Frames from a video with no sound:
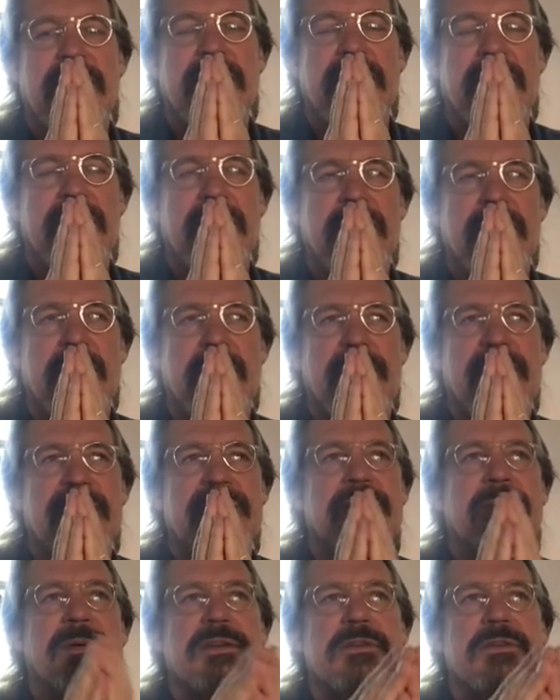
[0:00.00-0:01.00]
to
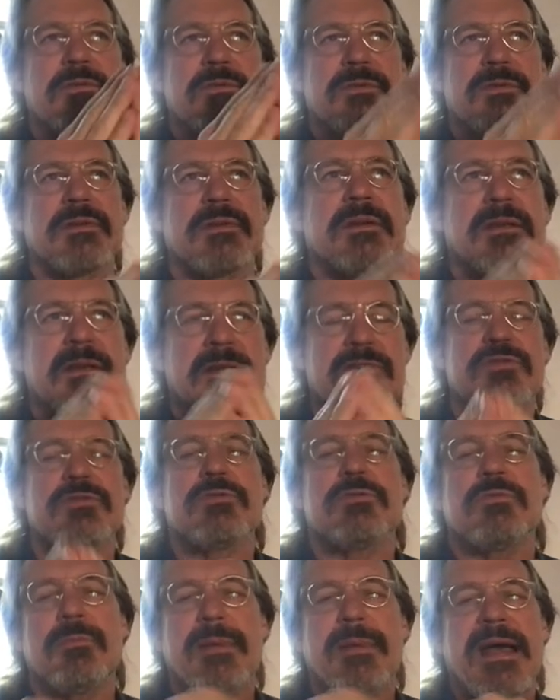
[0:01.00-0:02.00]
impress upon you to get
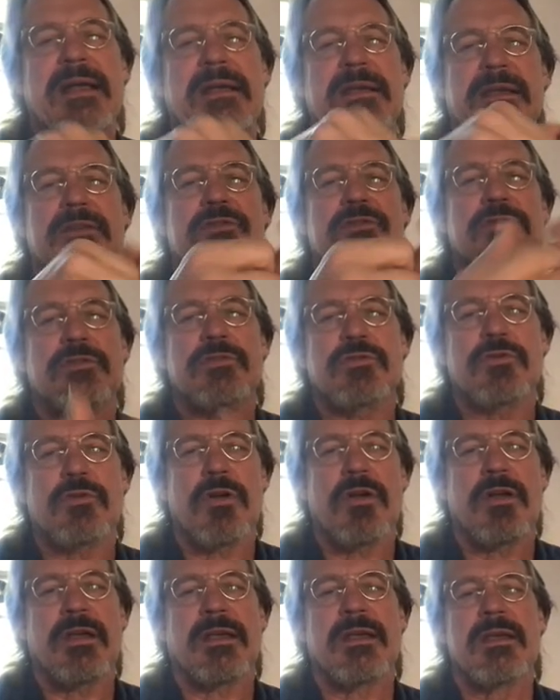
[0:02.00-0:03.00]
you back into
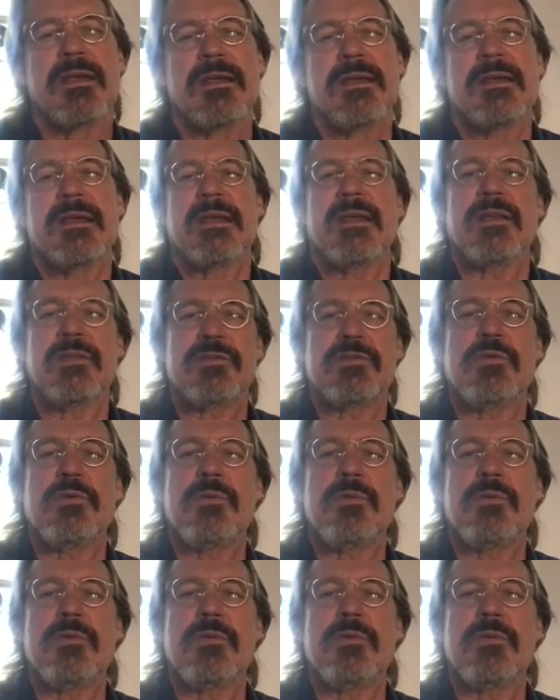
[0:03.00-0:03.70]
drawing is to